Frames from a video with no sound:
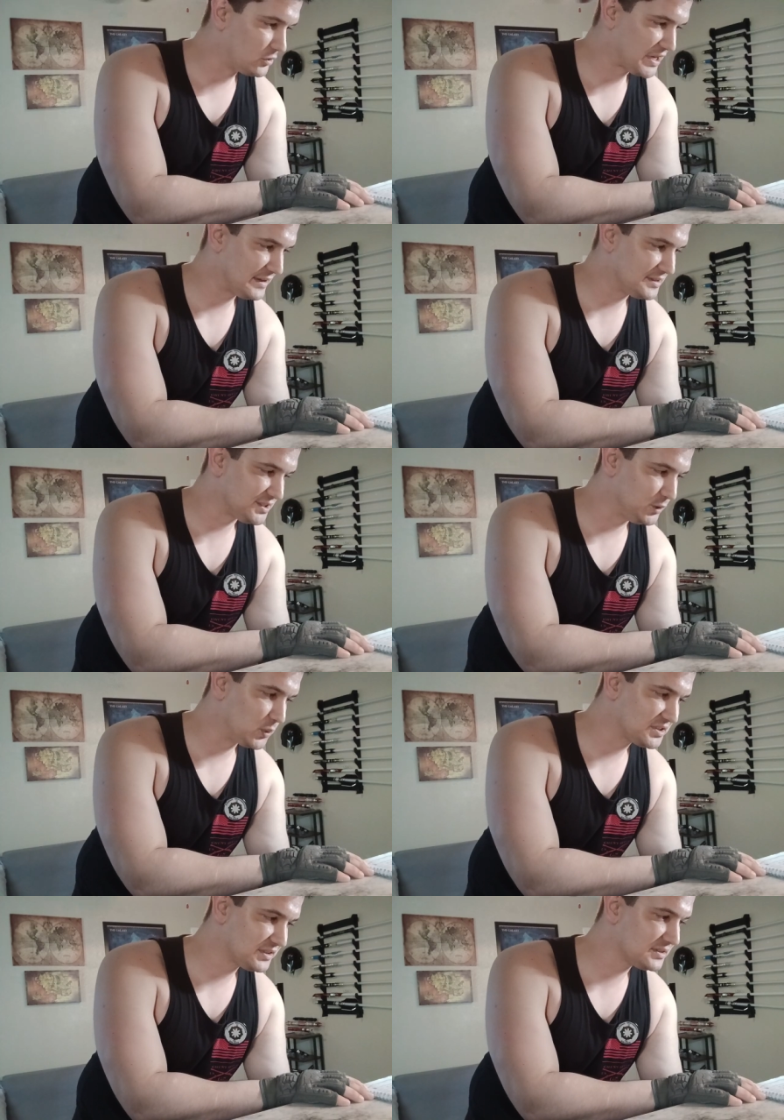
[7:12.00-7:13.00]
10
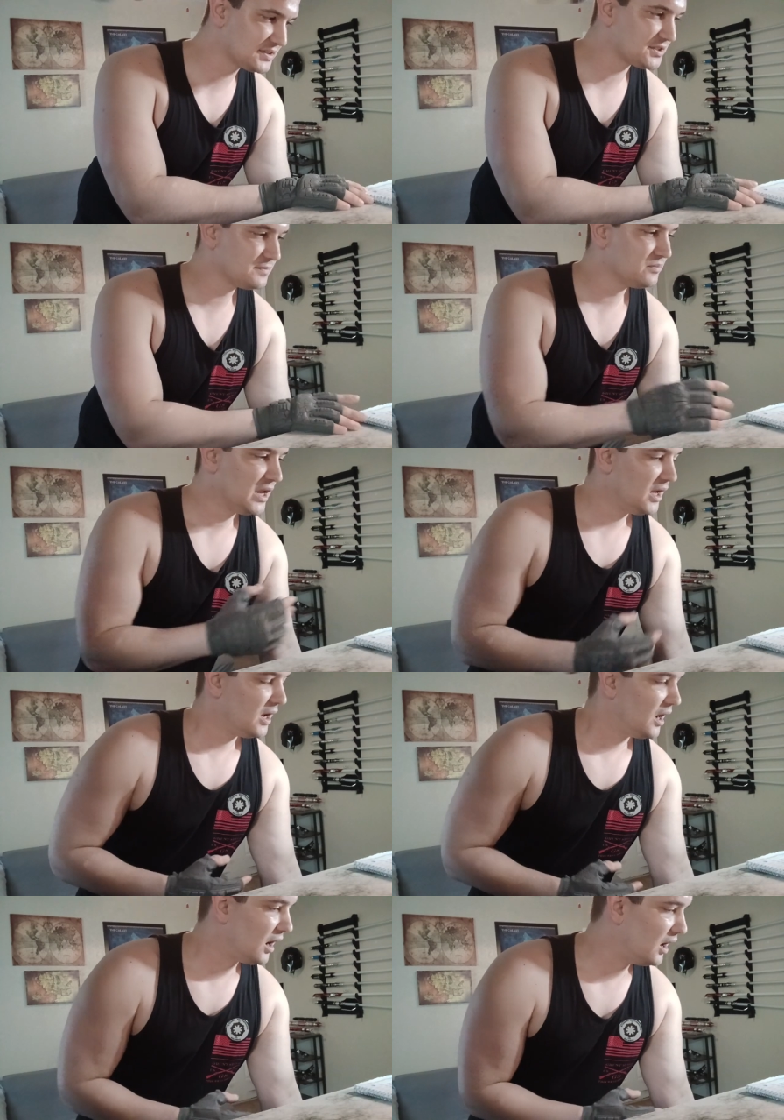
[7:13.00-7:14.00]
sequences.
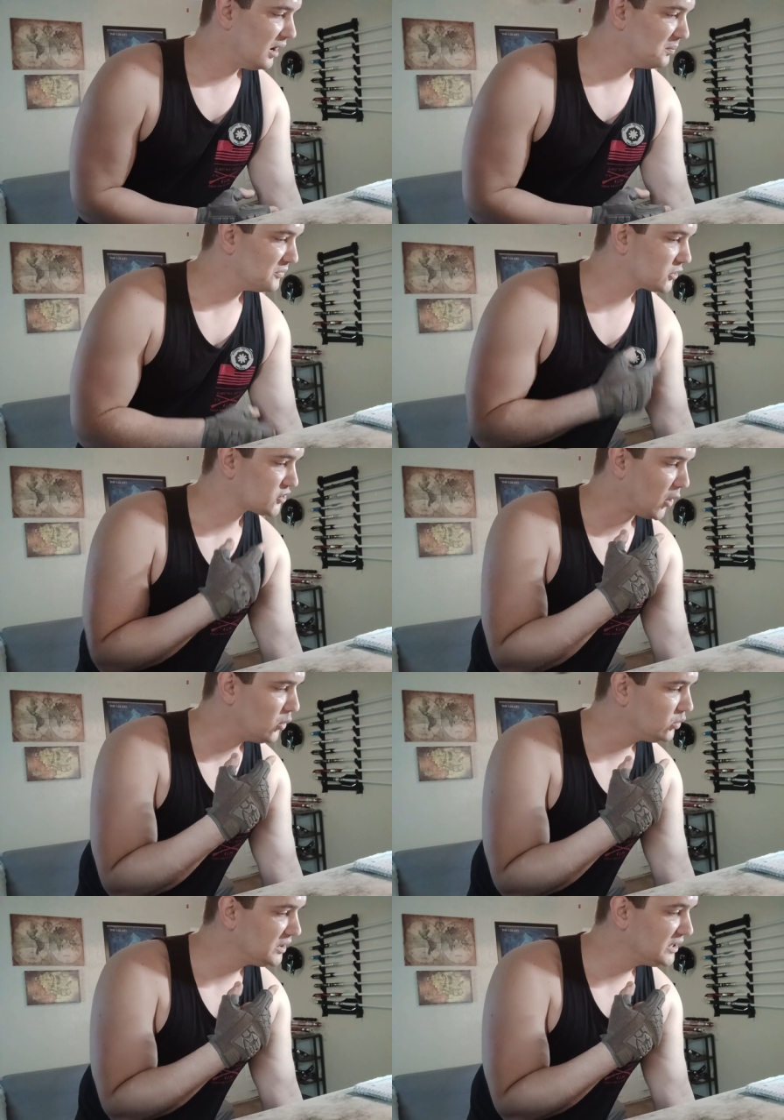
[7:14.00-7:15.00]
There's
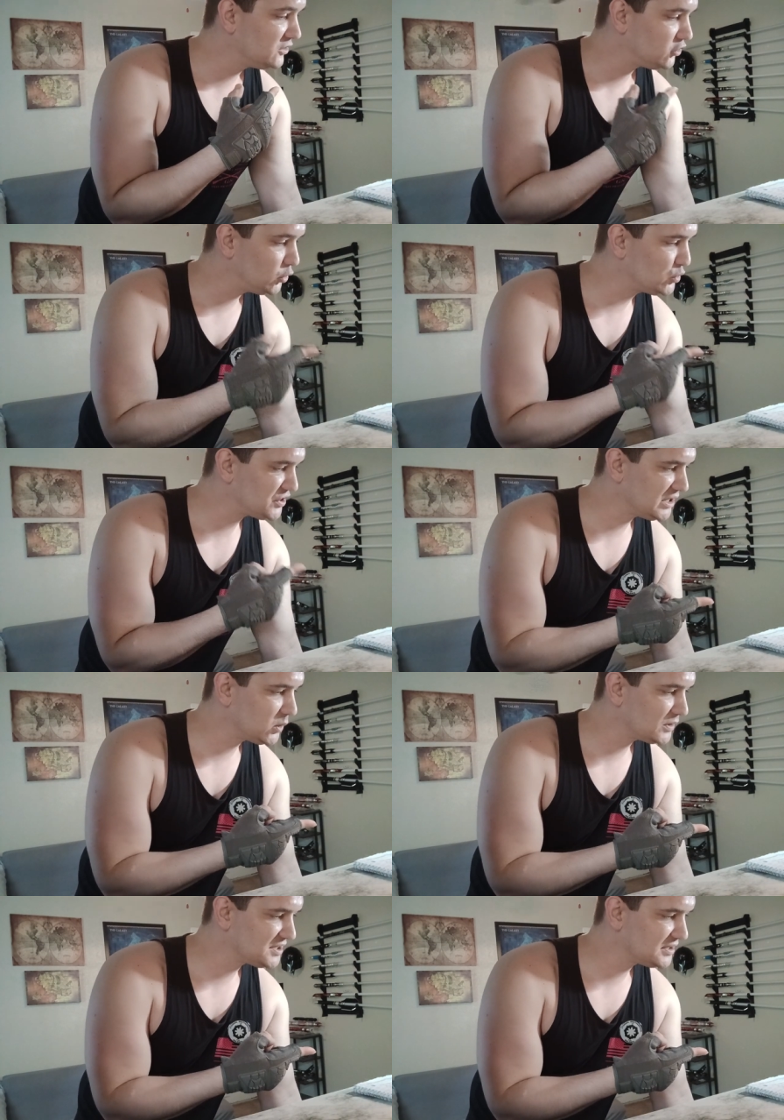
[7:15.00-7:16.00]
only 2
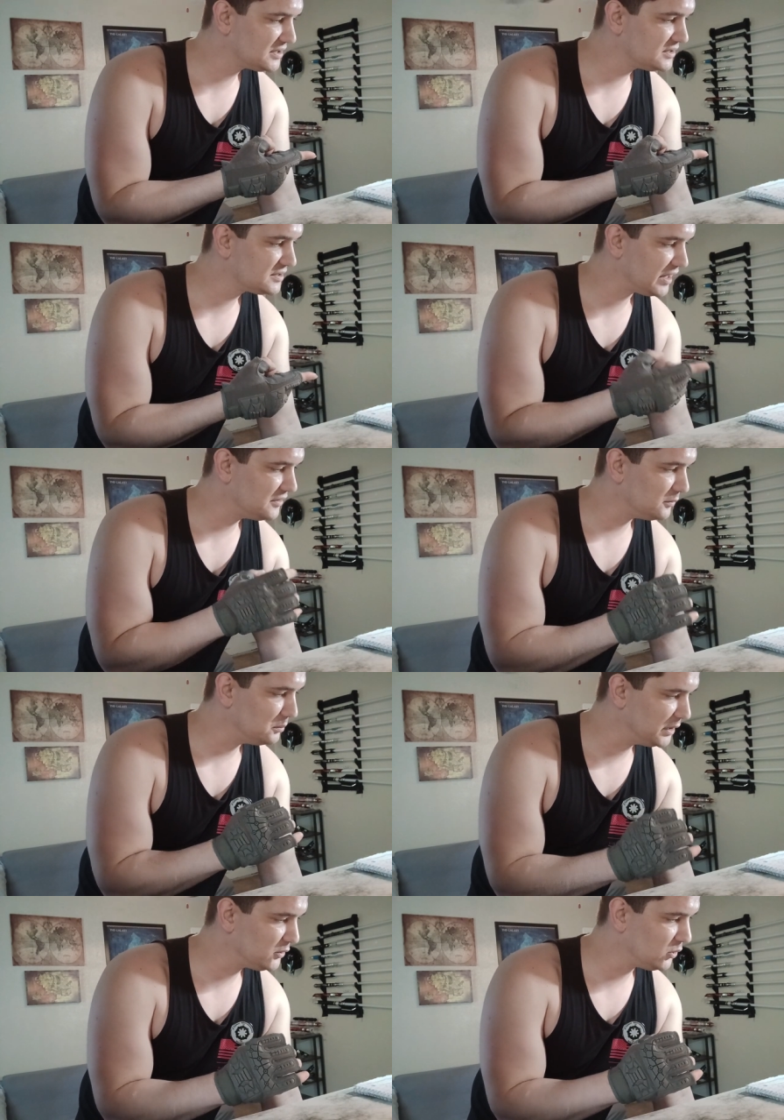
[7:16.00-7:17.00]
sequences in the
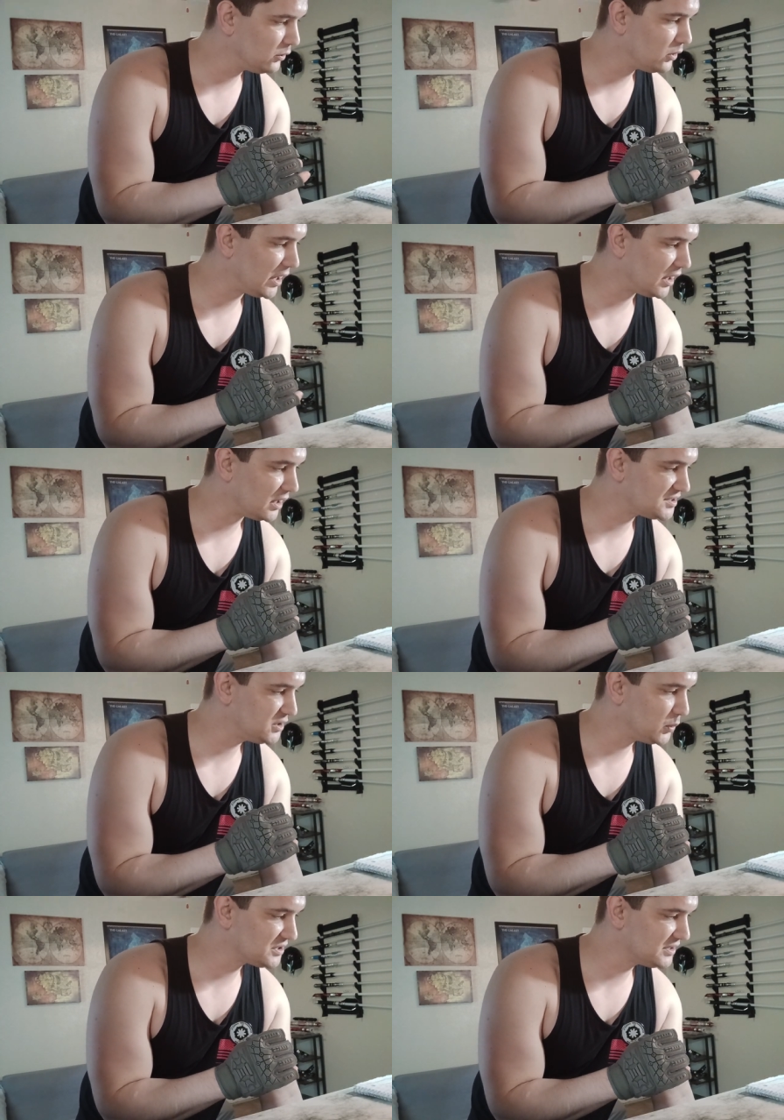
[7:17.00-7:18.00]
middle,
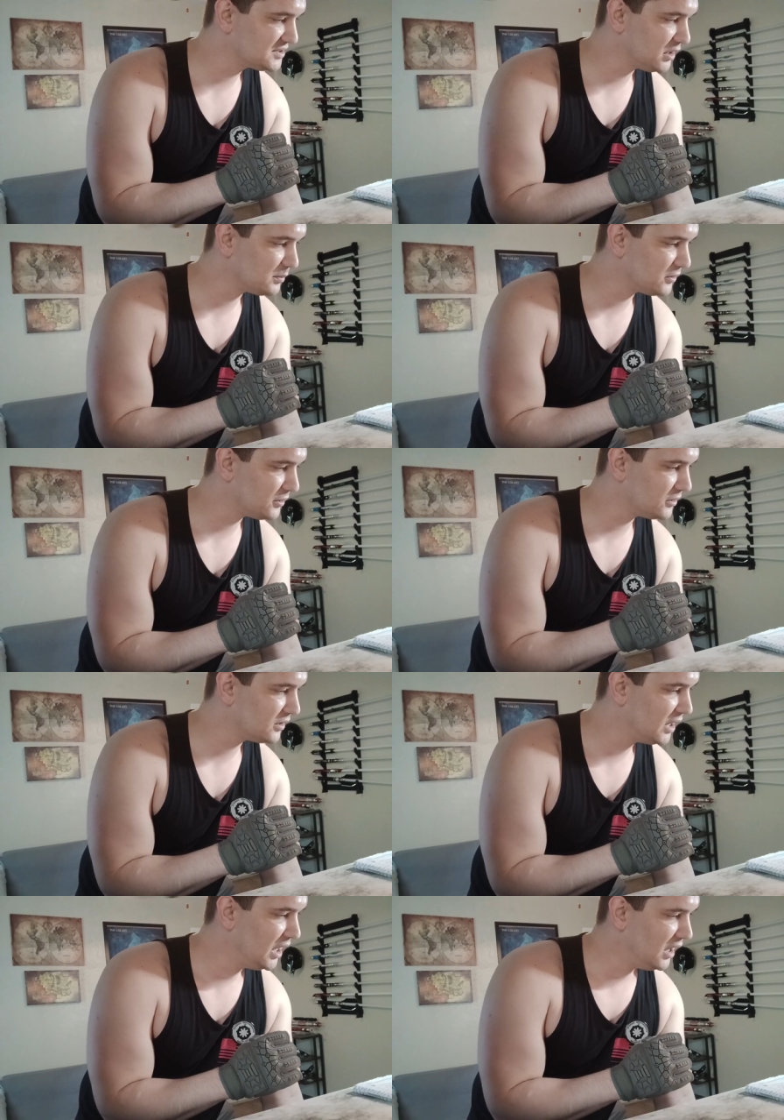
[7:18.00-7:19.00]
sequences
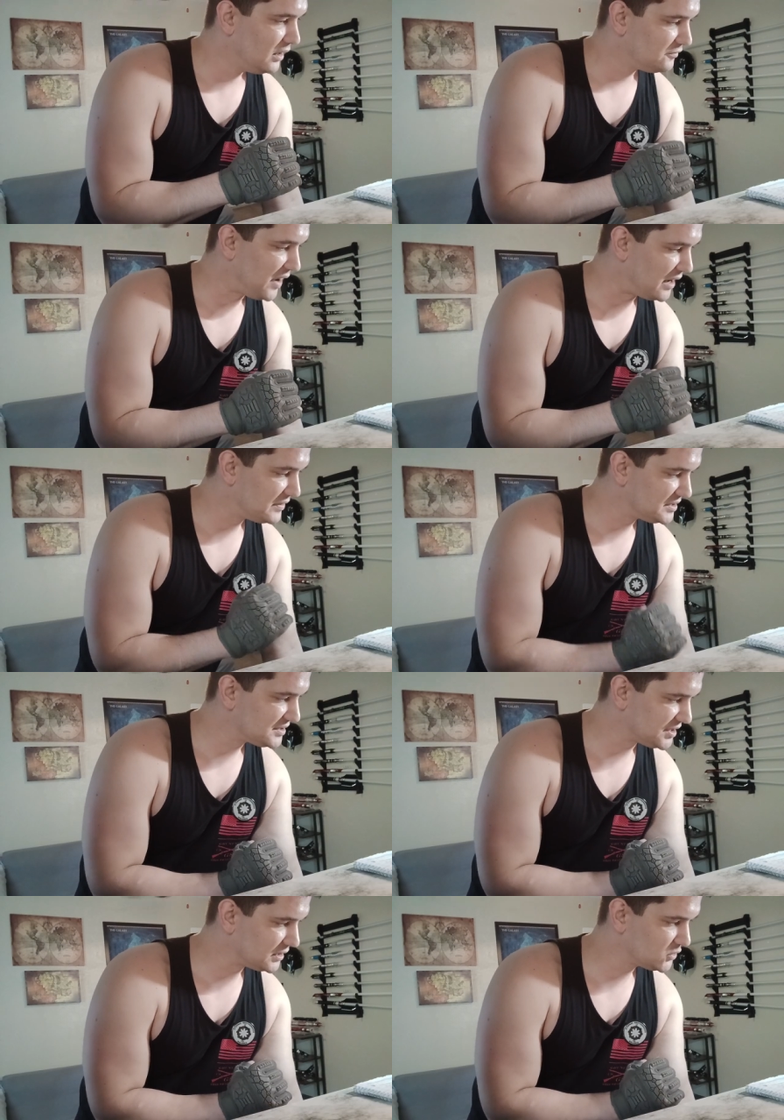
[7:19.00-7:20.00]
number 5 and
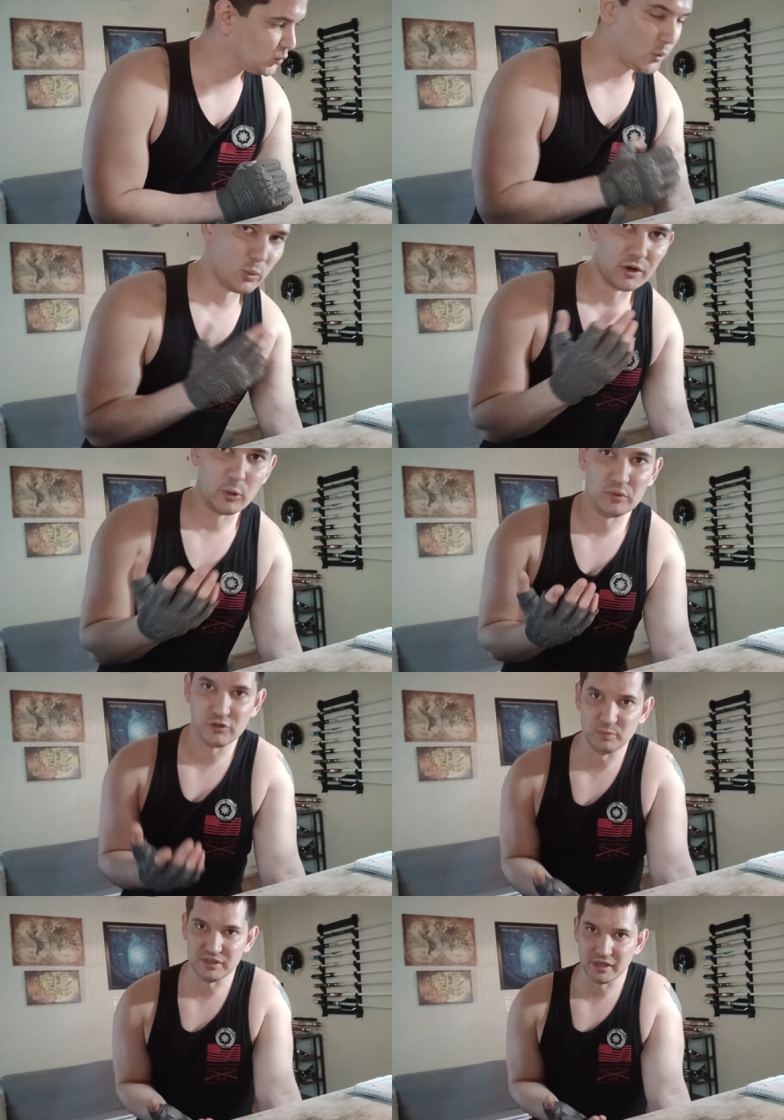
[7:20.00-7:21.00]
6, where we're going
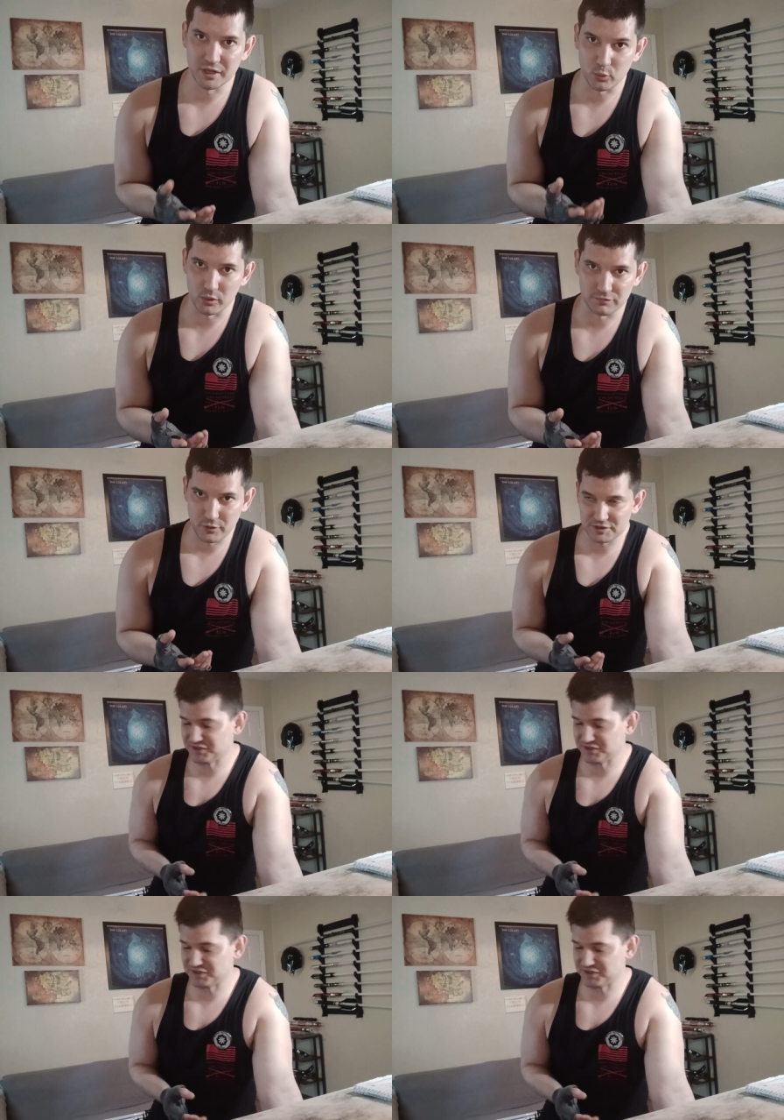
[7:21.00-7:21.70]
to be in a reverse